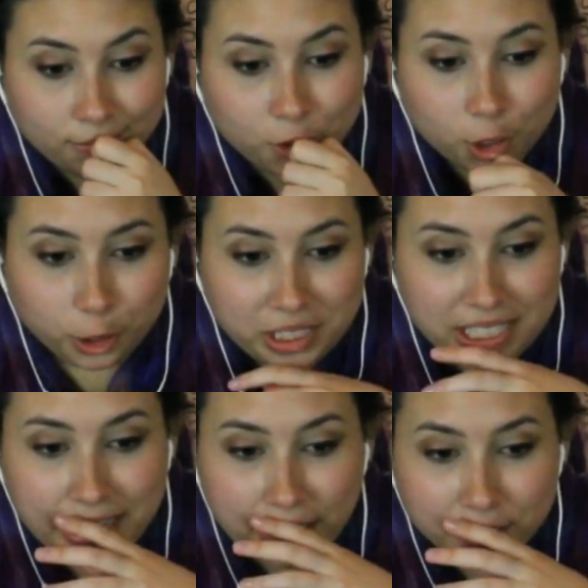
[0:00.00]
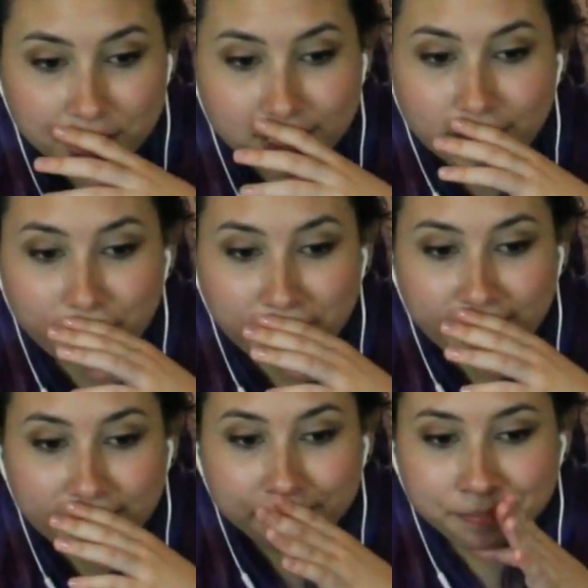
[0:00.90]
Noisy neighbor is gonna be
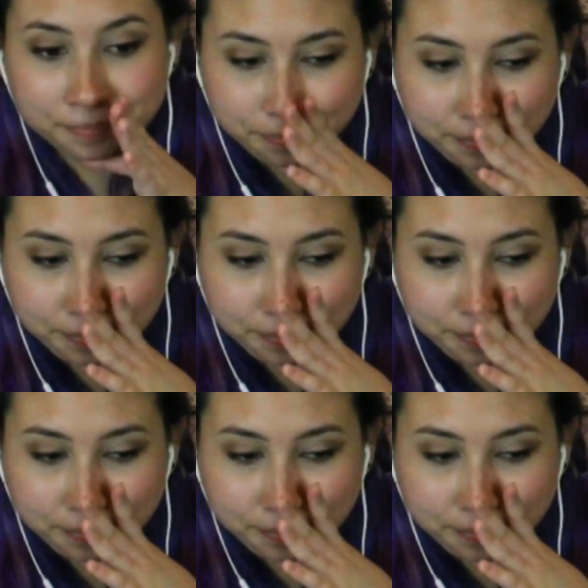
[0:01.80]
like, hmm,